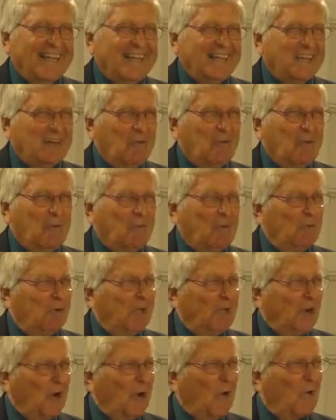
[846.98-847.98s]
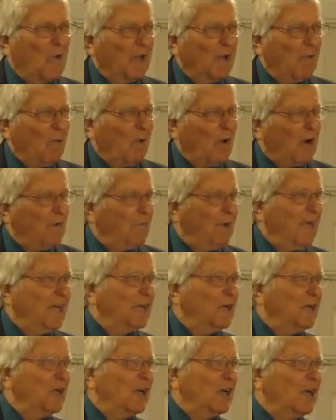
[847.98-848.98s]
You know, when we get old, they walk in, man,
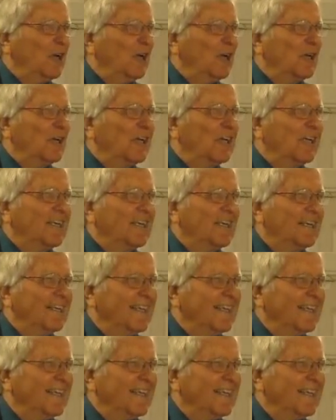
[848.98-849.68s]
you looking good.